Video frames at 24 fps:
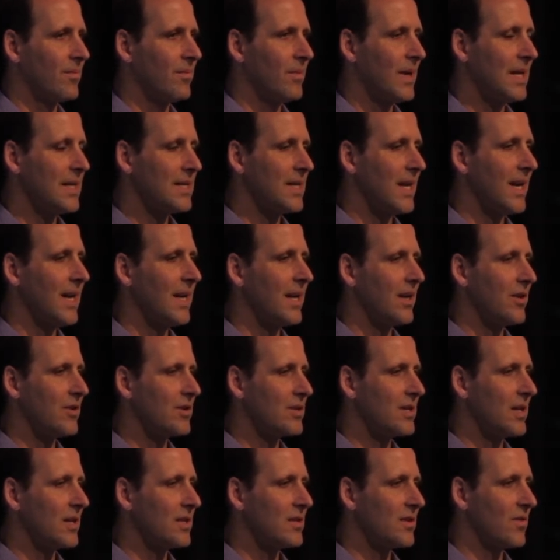Maintaining your
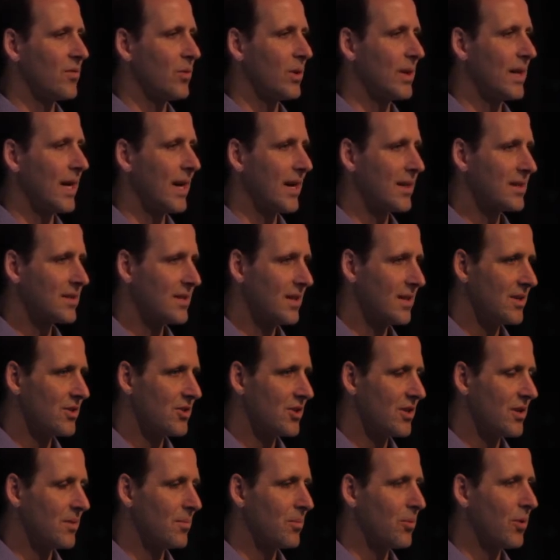sense of
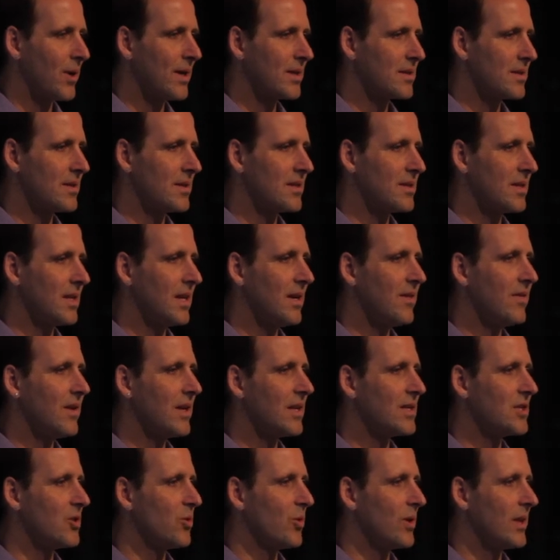relaxation and presence
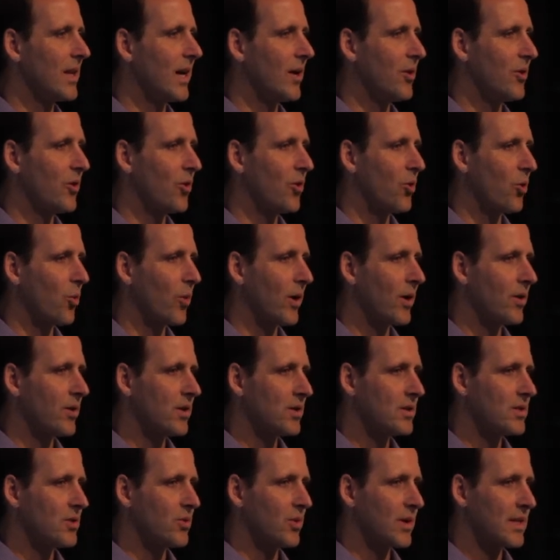even as you allow your
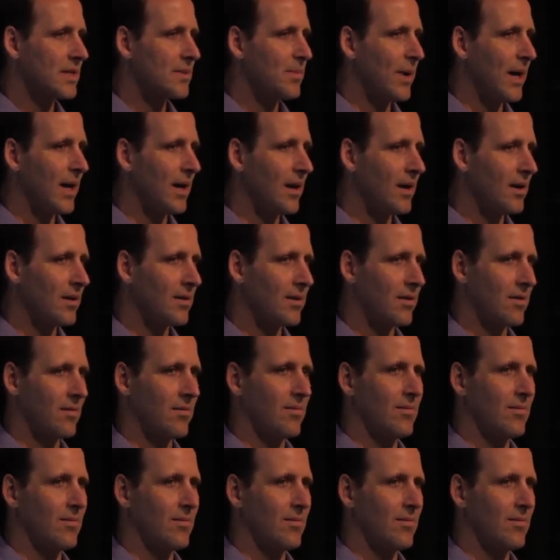awareness to expand.